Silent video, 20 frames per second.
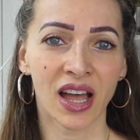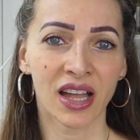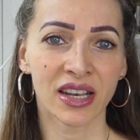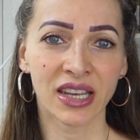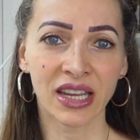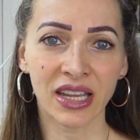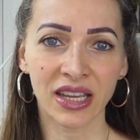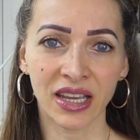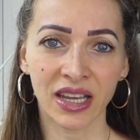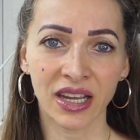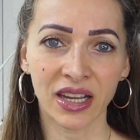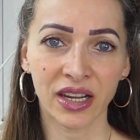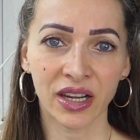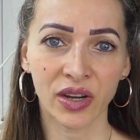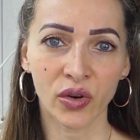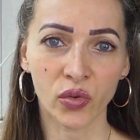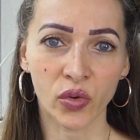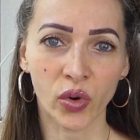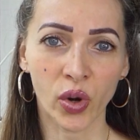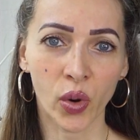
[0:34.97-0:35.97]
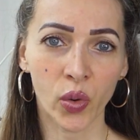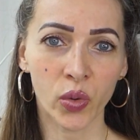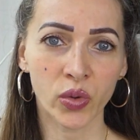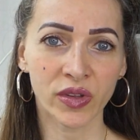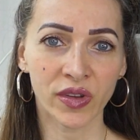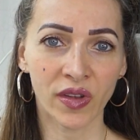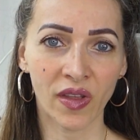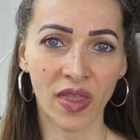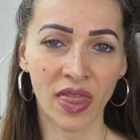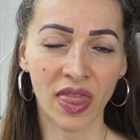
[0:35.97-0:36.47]
Nikki
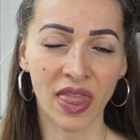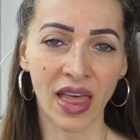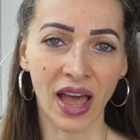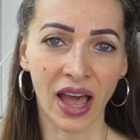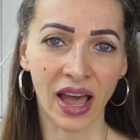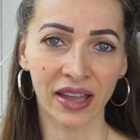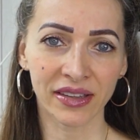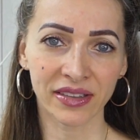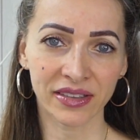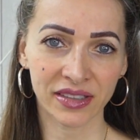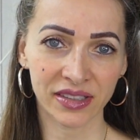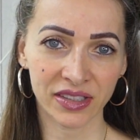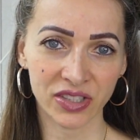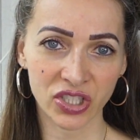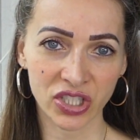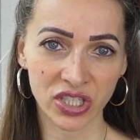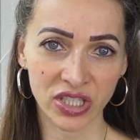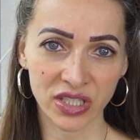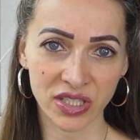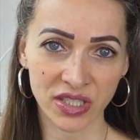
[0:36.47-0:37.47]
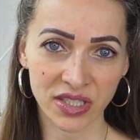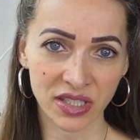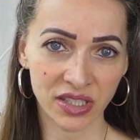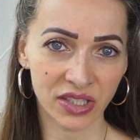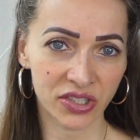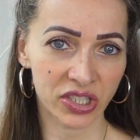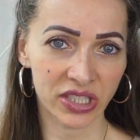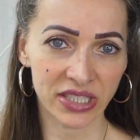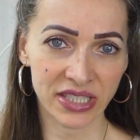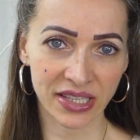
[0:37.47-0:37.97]
wrote that she's
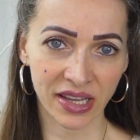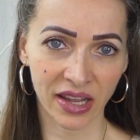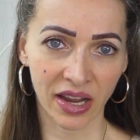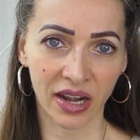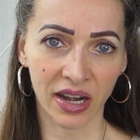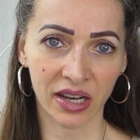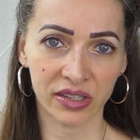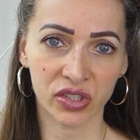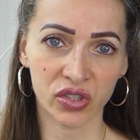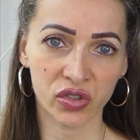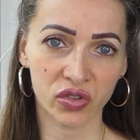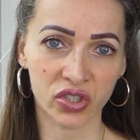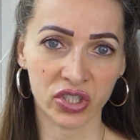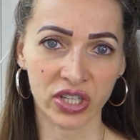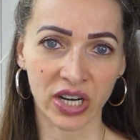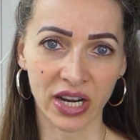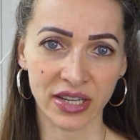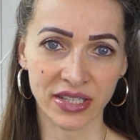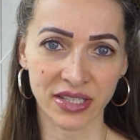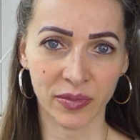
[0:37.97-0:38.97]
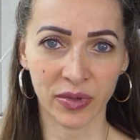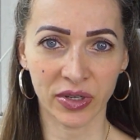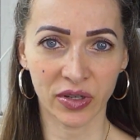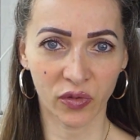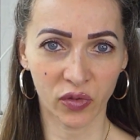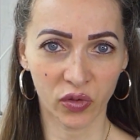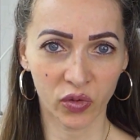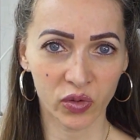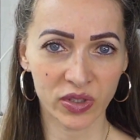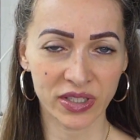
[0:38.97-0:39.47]
literally scared to try some other
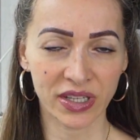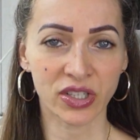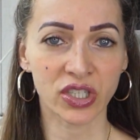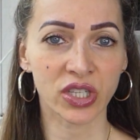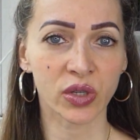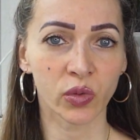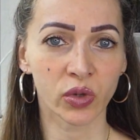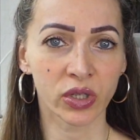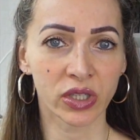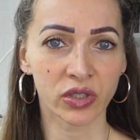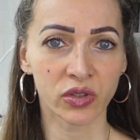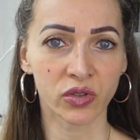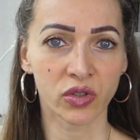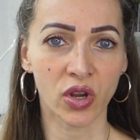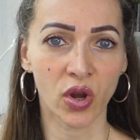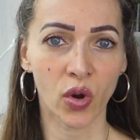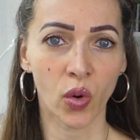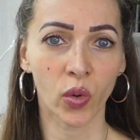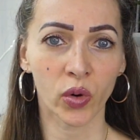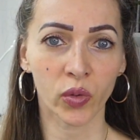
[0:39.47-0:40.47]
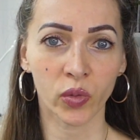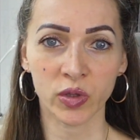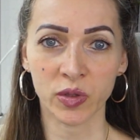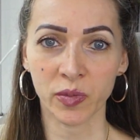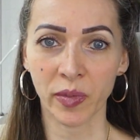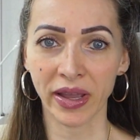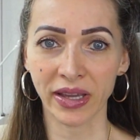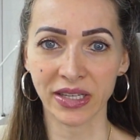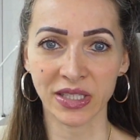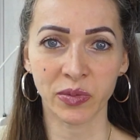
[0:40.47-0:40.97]
foods and she wanted to know what
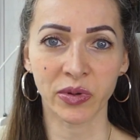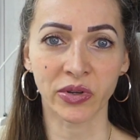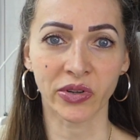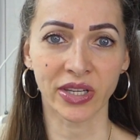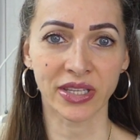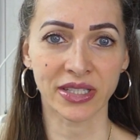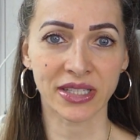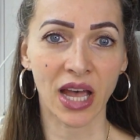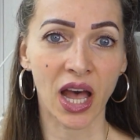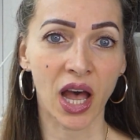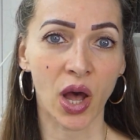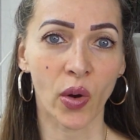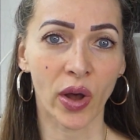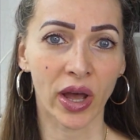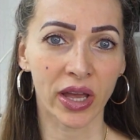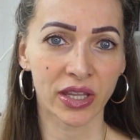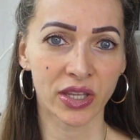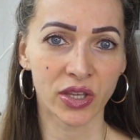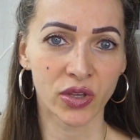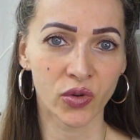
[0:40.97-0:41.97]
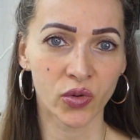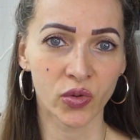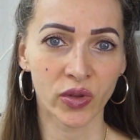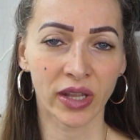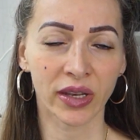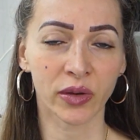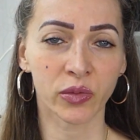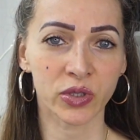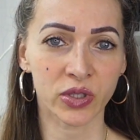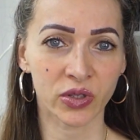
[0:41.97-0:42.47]
was my experience, how I knew
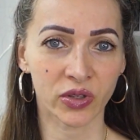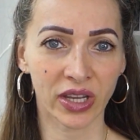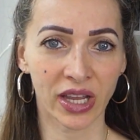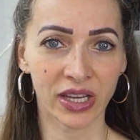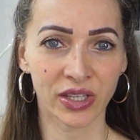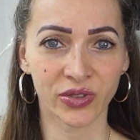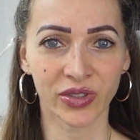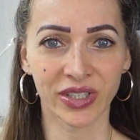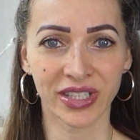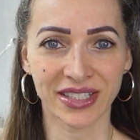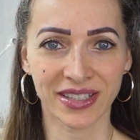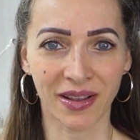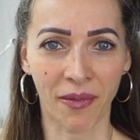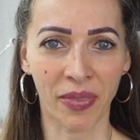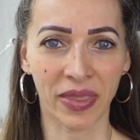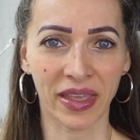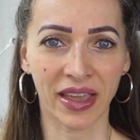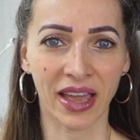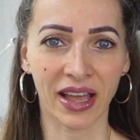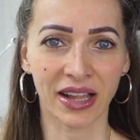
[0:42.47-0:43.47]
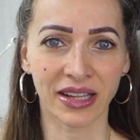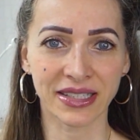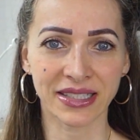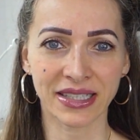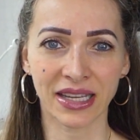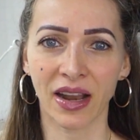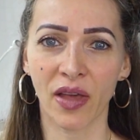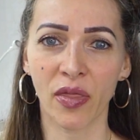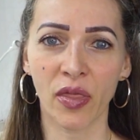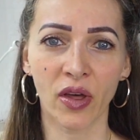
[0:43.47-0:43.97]
that it was okay to eat something else.
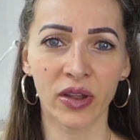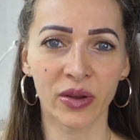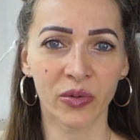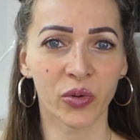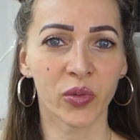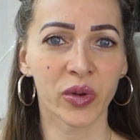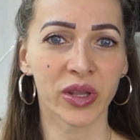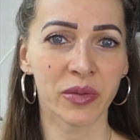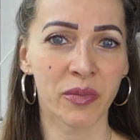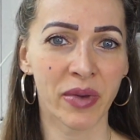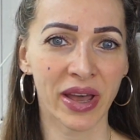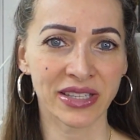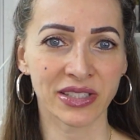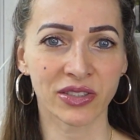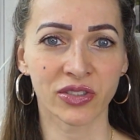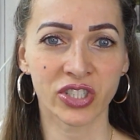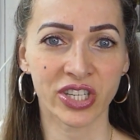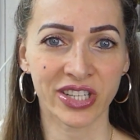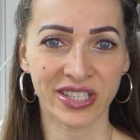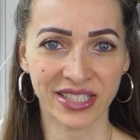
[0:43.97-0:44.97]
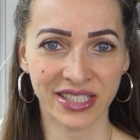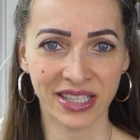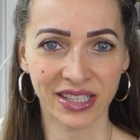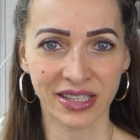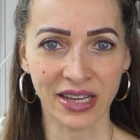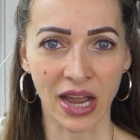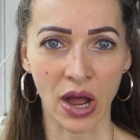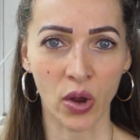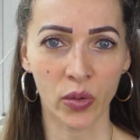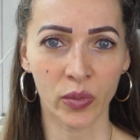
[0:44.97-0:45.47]
And I thought it would be the best to just sit
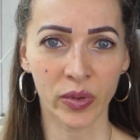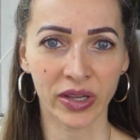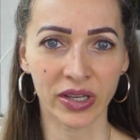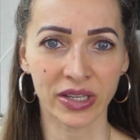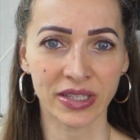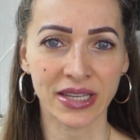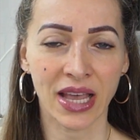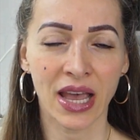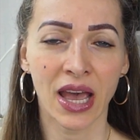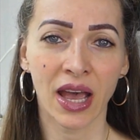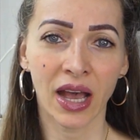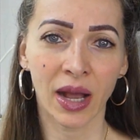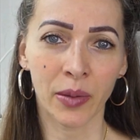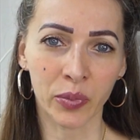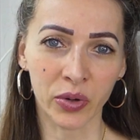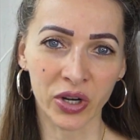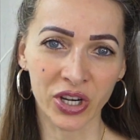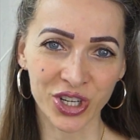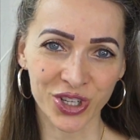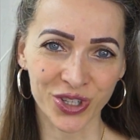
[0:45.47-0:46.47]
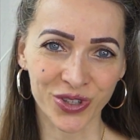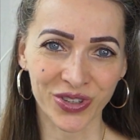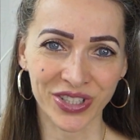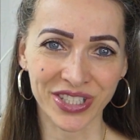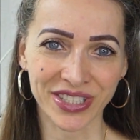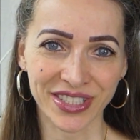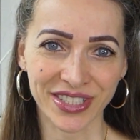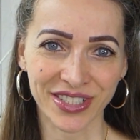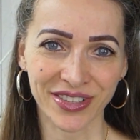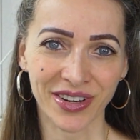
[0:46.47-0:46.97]
down because I'm pretty sure
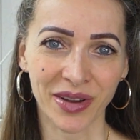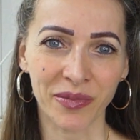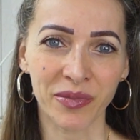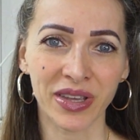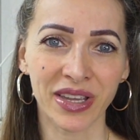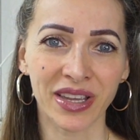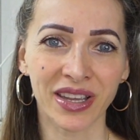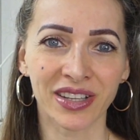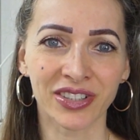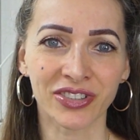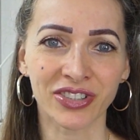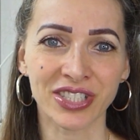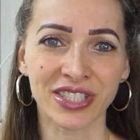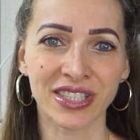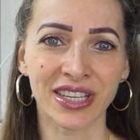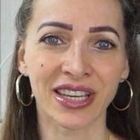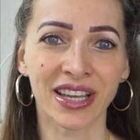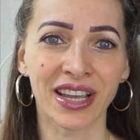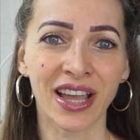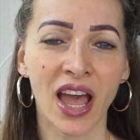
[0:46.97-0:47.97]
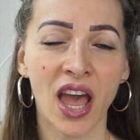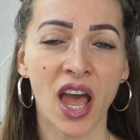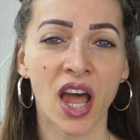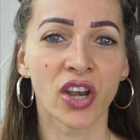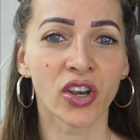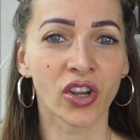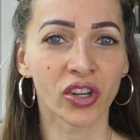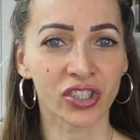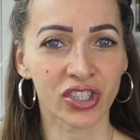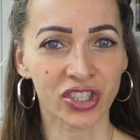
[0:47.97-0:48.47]
this is gonna be interesting,
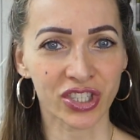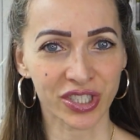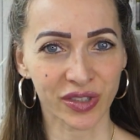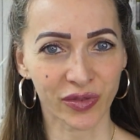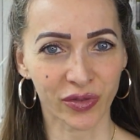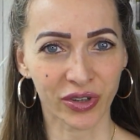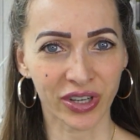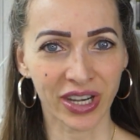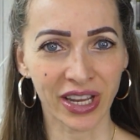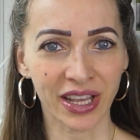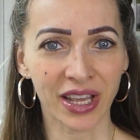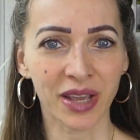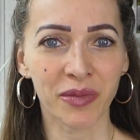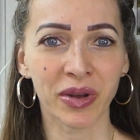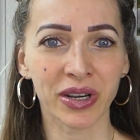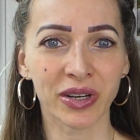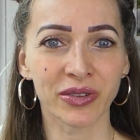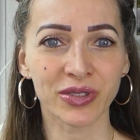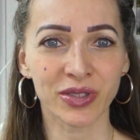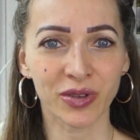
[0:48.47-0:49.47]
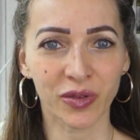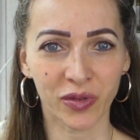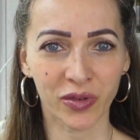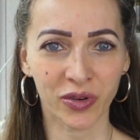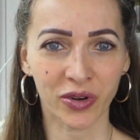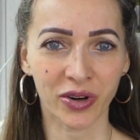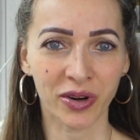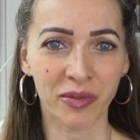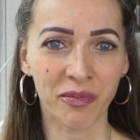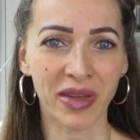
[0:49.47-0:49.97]
not just for Nikki, but also
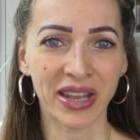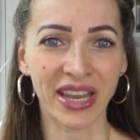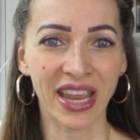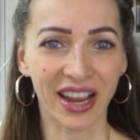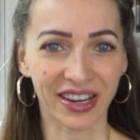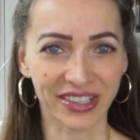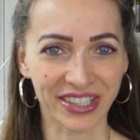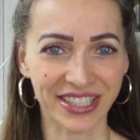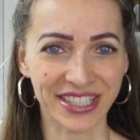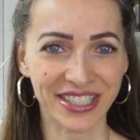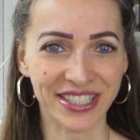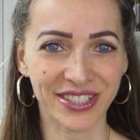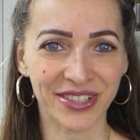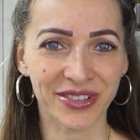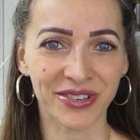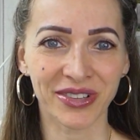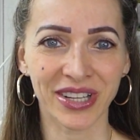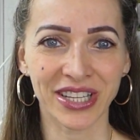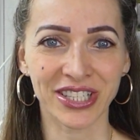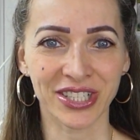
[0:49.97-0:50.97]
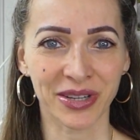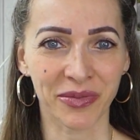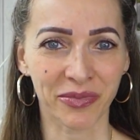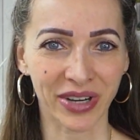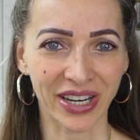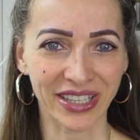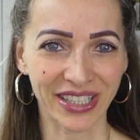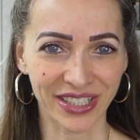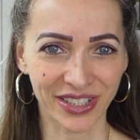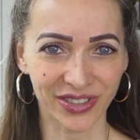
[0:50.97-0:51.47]
for many others. So let's jump
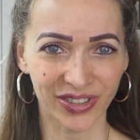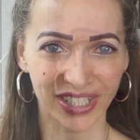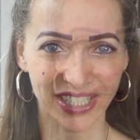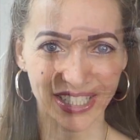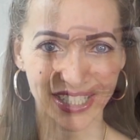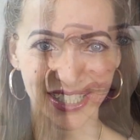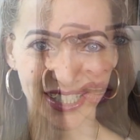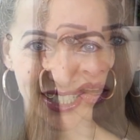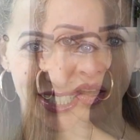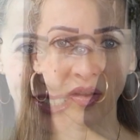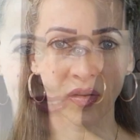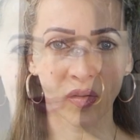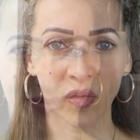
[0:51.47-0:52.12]
right into this.